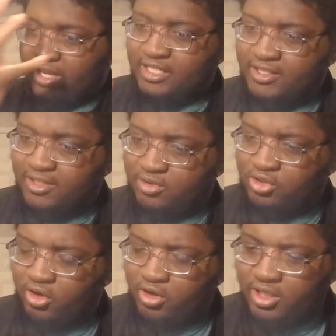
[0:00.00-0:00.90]
is still
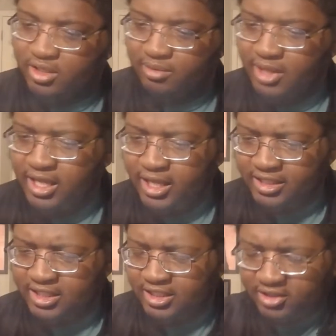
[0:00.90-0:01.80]
charred up.
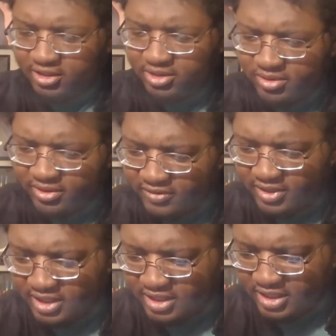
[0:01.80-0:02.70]
Is it stuck to his
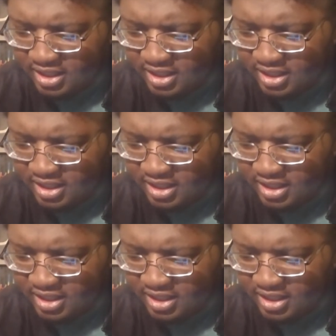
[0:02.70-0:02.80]
face?